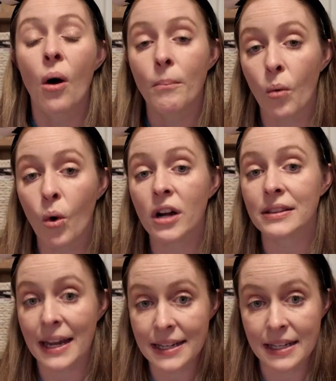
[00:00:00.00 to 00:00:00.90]
more
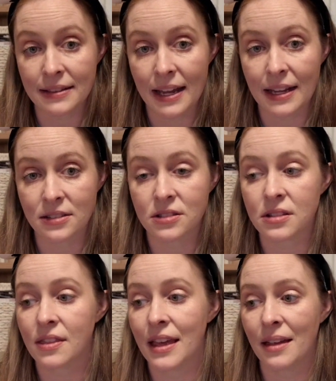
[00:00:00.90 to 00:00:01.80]
lightning
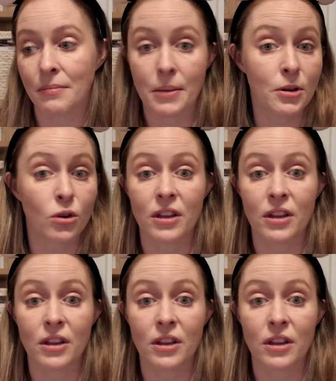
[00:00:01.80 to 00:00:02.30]
lanes that maybe are